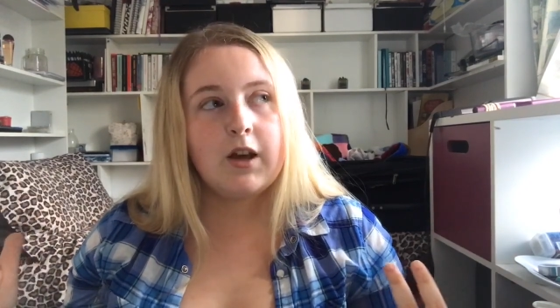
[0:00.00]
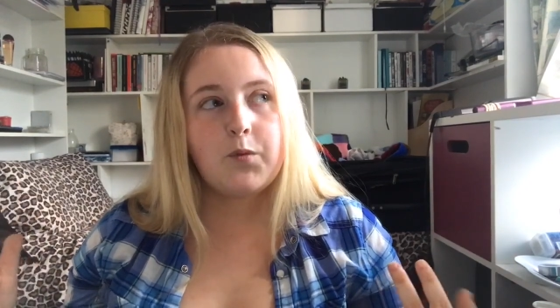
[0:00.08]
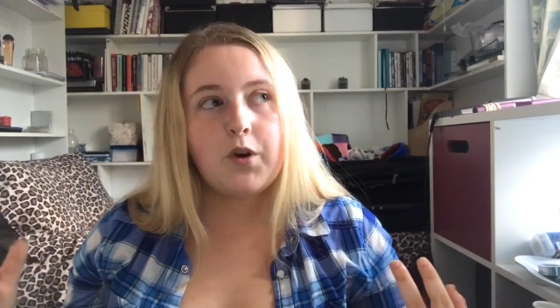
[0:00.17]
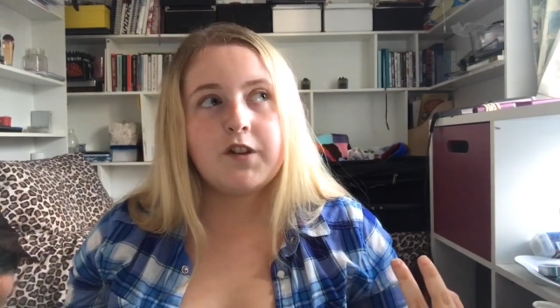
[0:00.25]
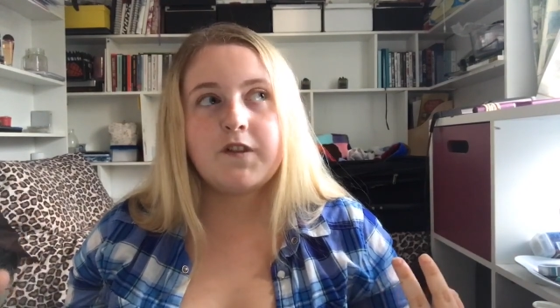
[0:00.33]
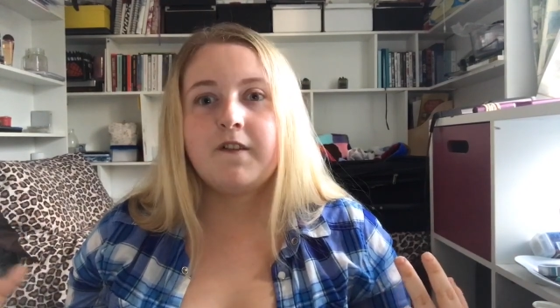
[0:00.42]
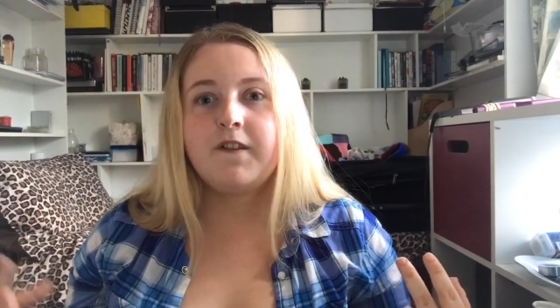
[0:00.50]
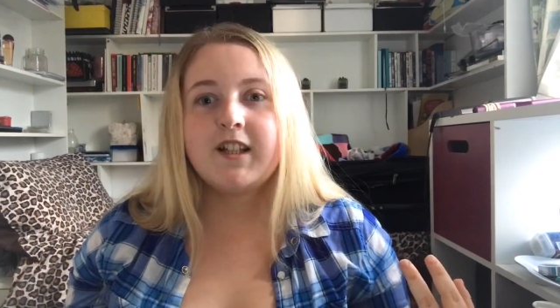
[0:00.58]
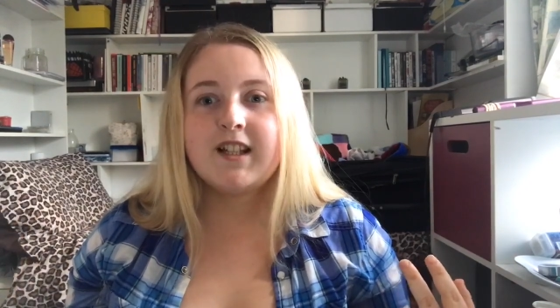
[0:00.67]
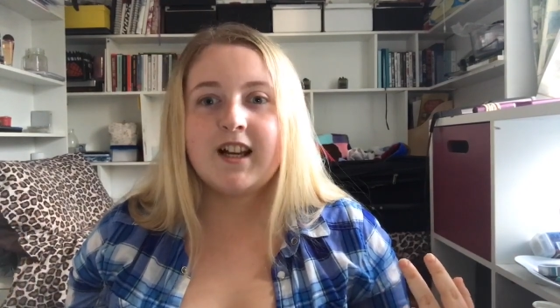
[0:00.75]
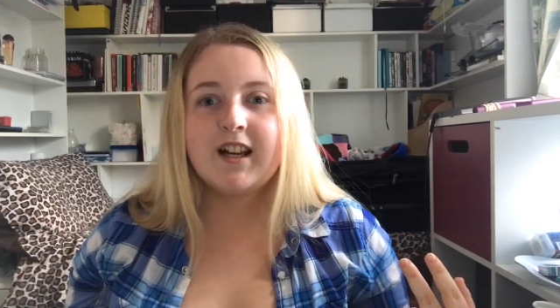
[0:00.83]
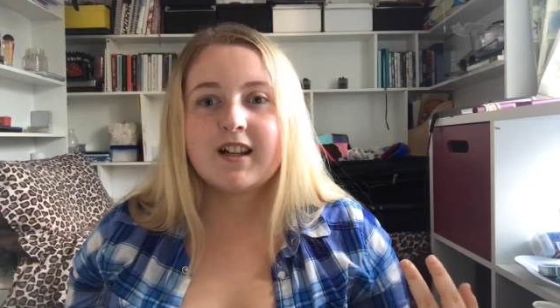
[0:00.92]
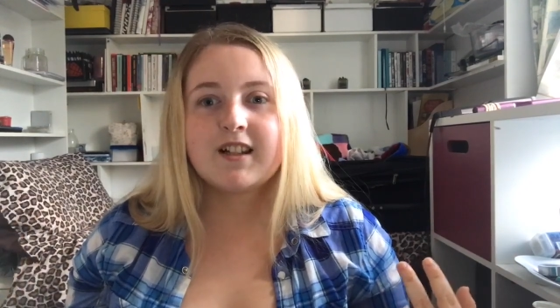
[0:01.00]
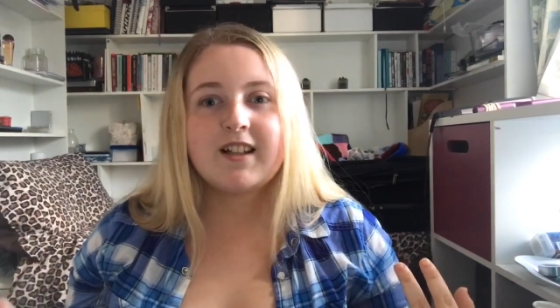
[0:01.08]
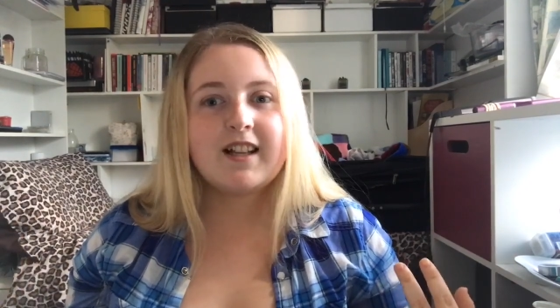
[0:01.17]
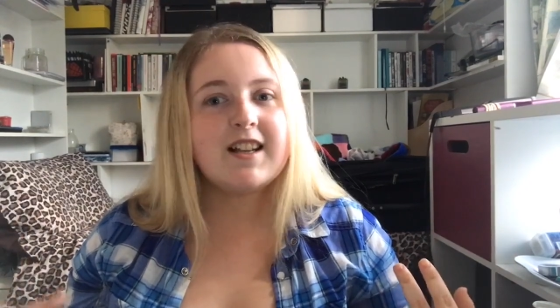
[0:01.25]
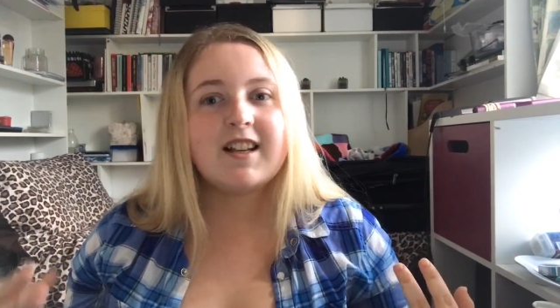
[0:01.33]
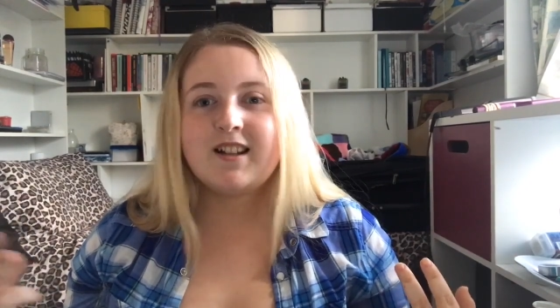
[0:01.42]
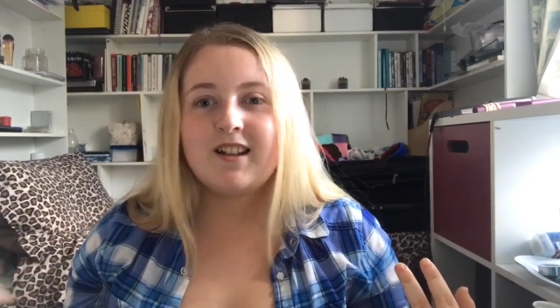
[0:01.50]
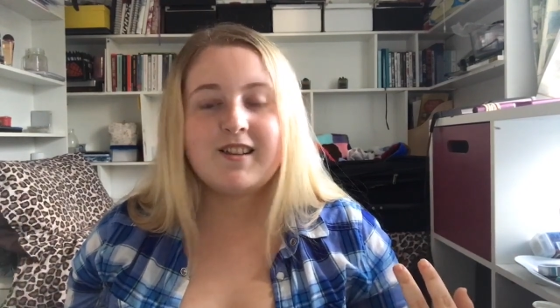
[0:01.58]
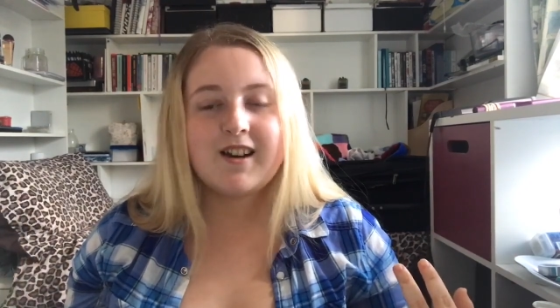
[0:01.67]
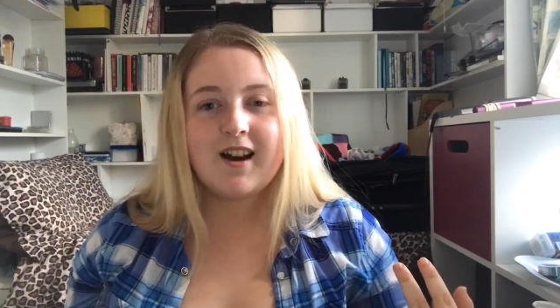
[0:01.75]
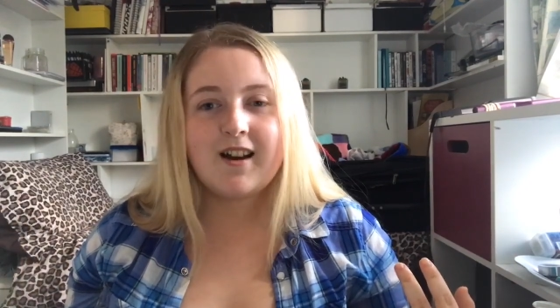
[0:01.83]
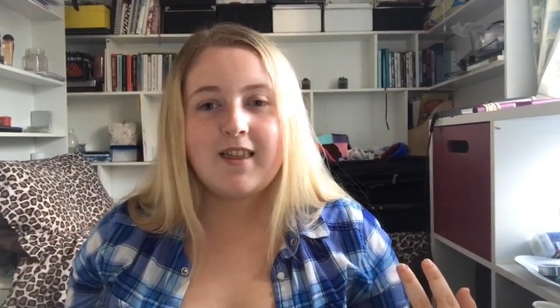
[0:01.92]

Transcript: whereas for physics they didn't do that.